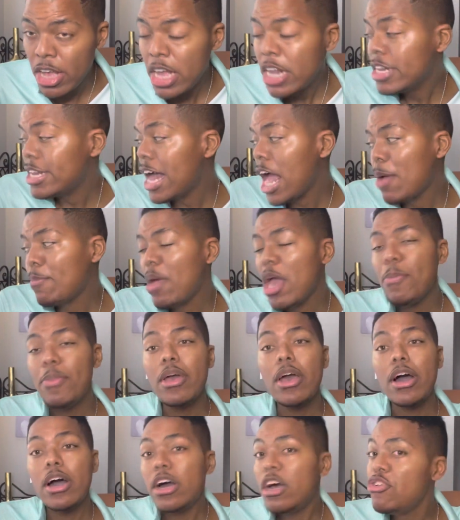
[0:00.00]
like maybe
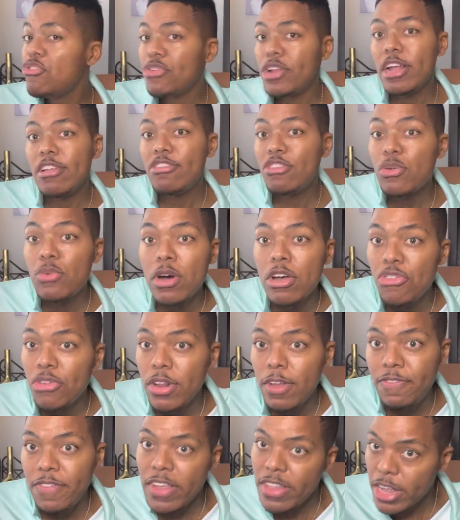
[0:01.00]
$100 and
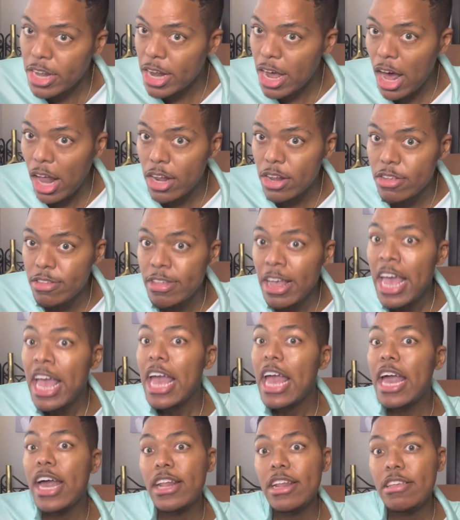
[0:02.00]
$250
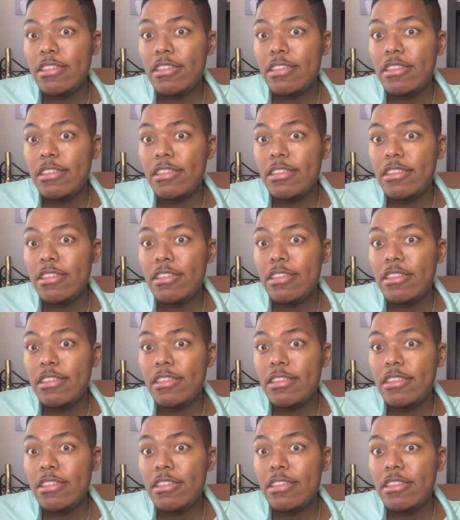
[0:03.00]
and a